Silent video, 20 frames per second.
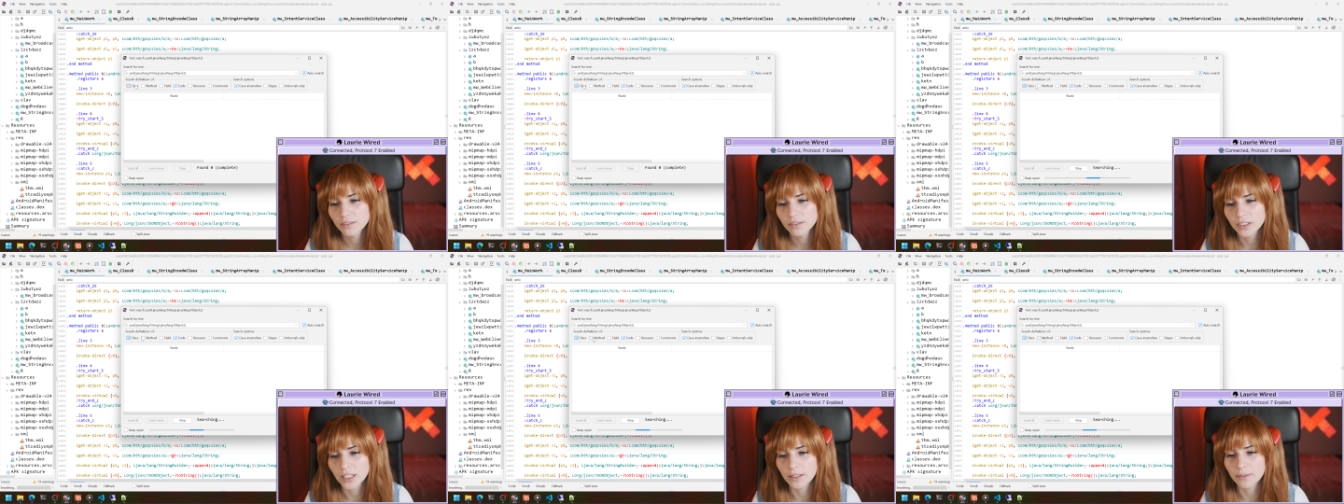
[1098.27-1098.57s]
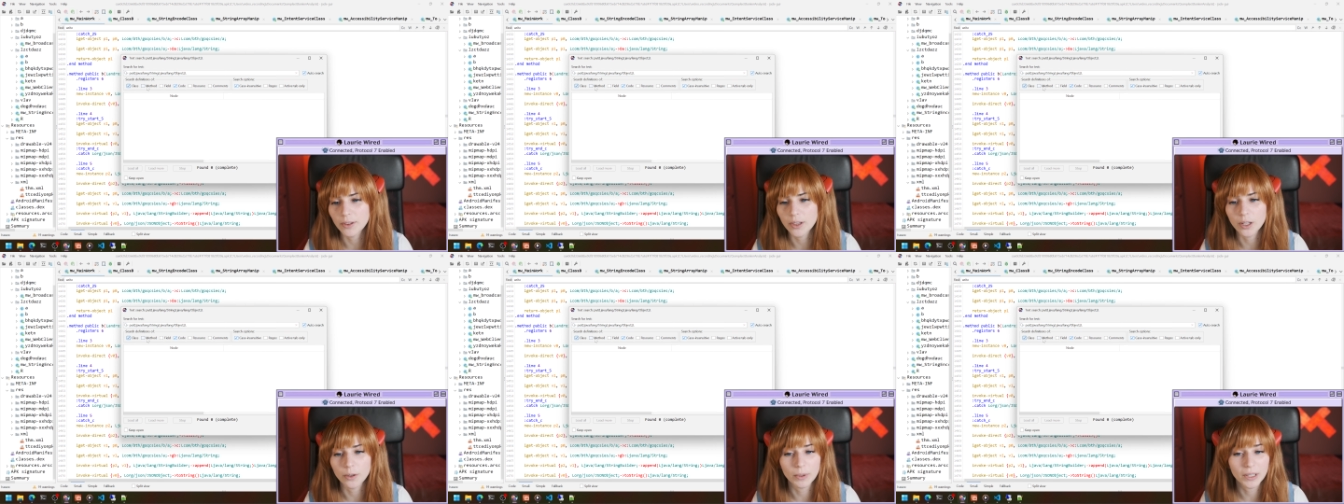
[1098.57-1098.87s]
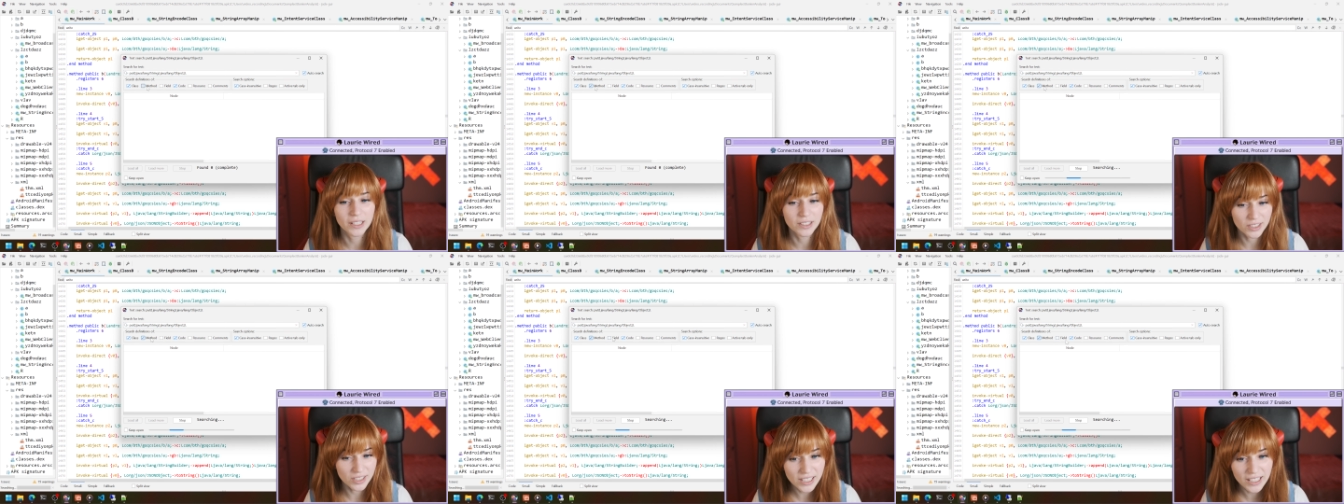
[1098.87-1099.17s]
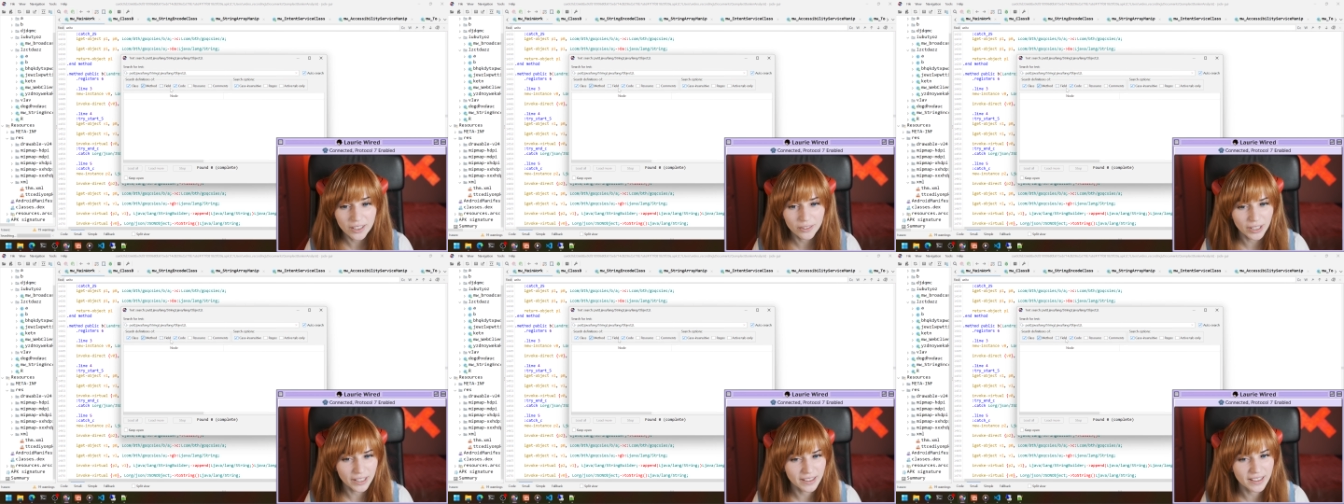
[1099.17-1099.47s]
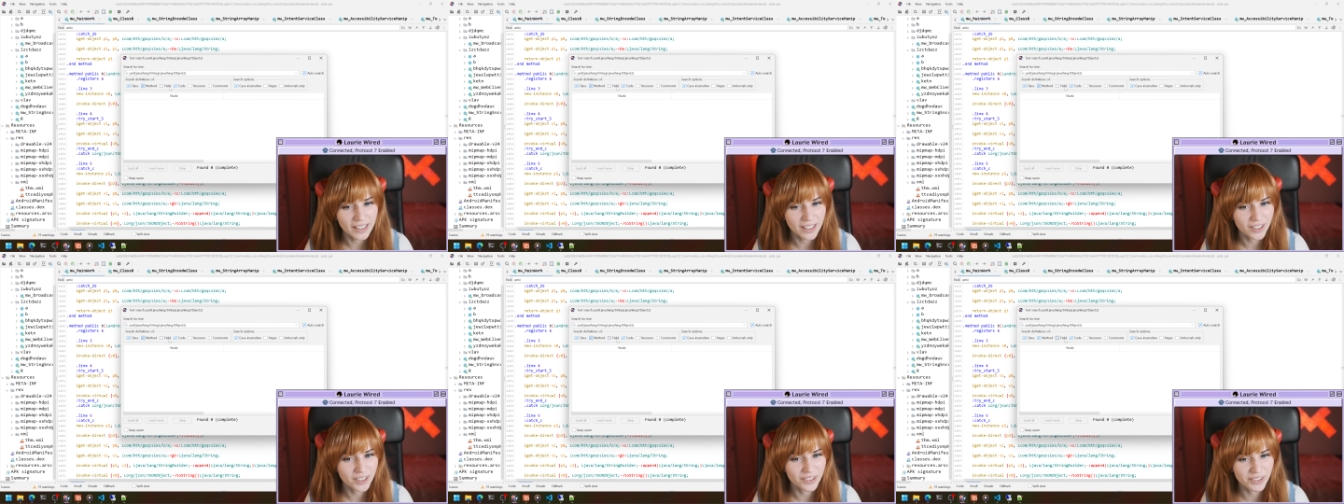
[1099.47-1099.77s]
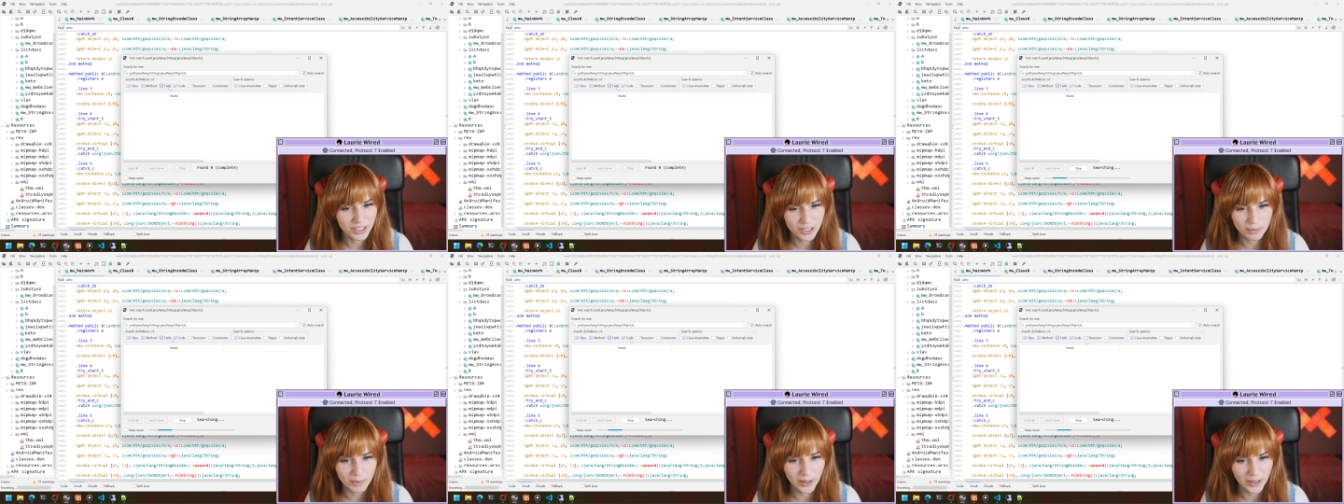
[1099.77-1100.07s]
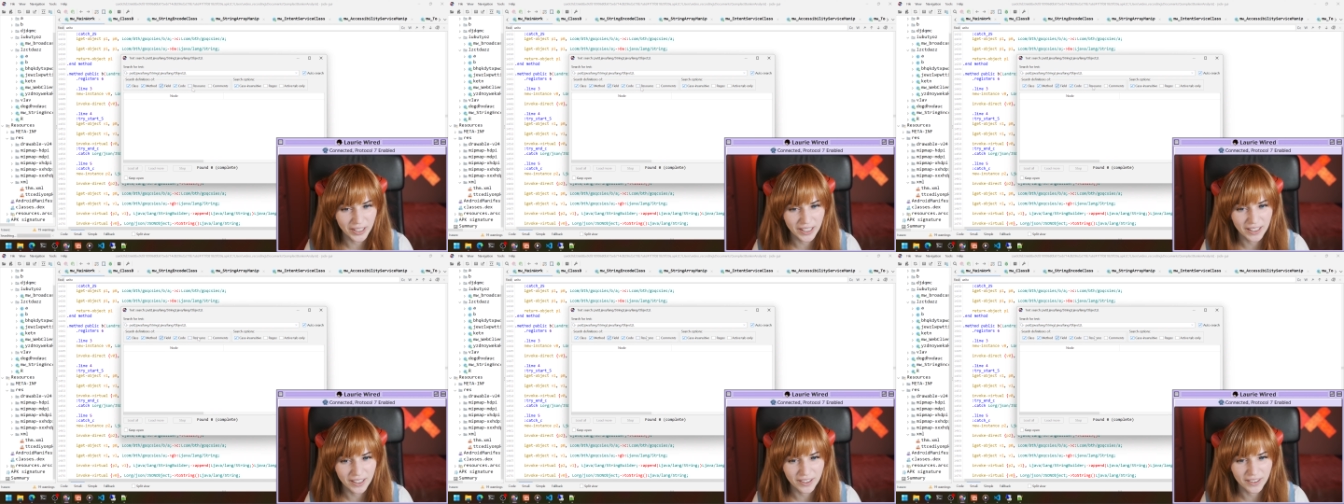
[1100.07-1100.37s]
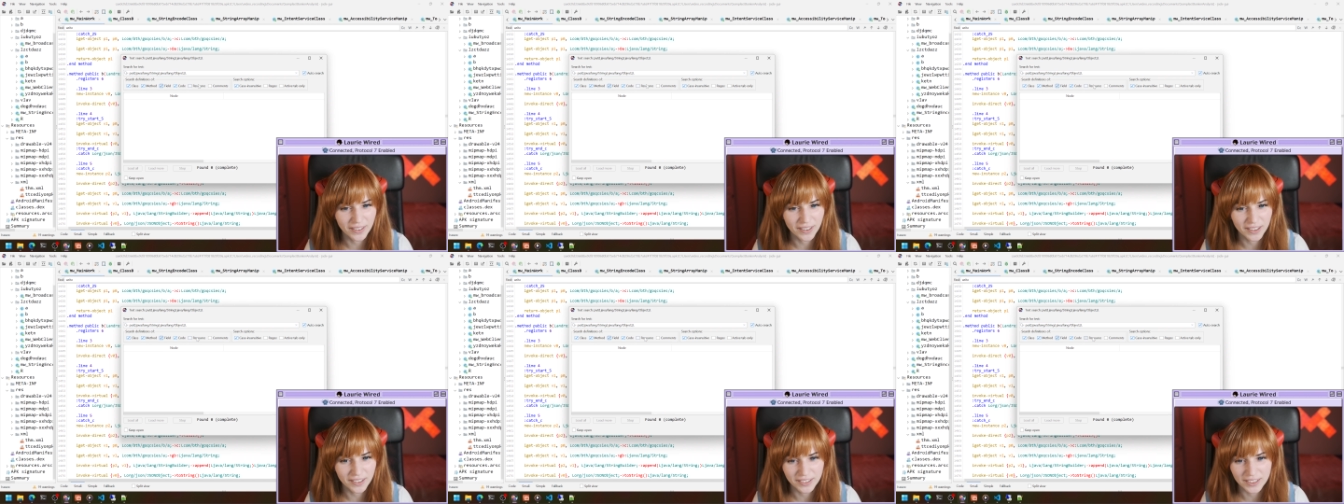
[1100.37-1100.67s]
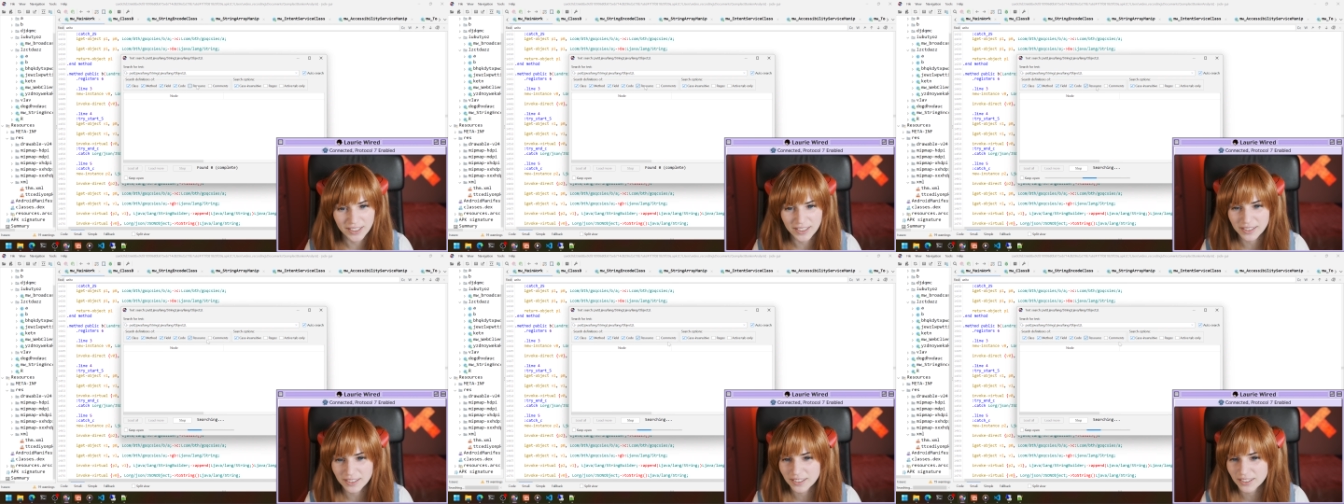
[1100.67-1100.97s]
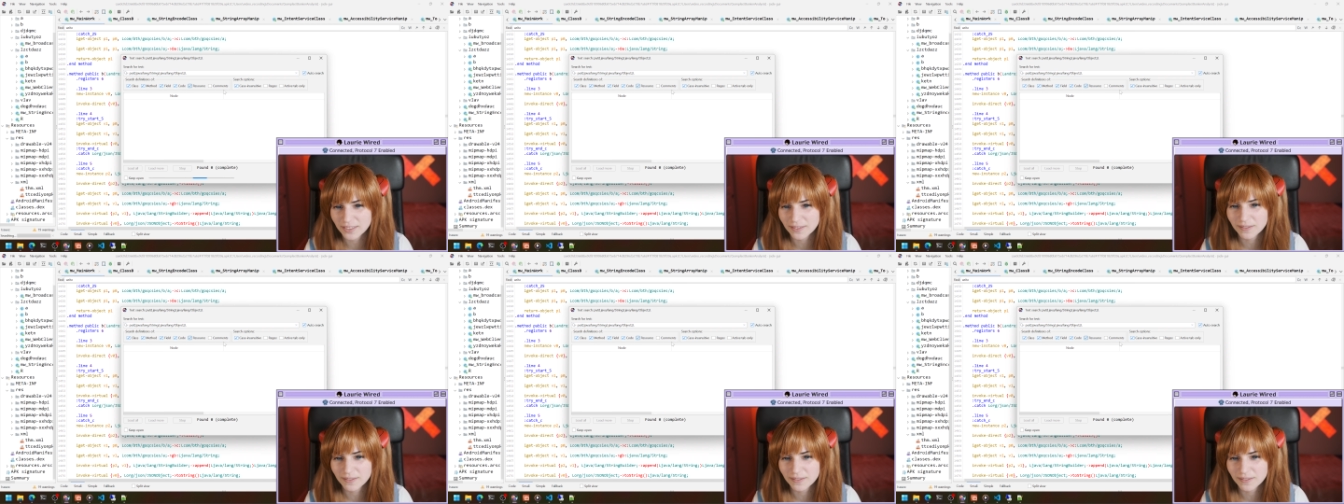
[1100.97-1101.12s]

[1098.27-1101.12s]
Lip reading: Even though we can see it right there in the Smali code, I'll just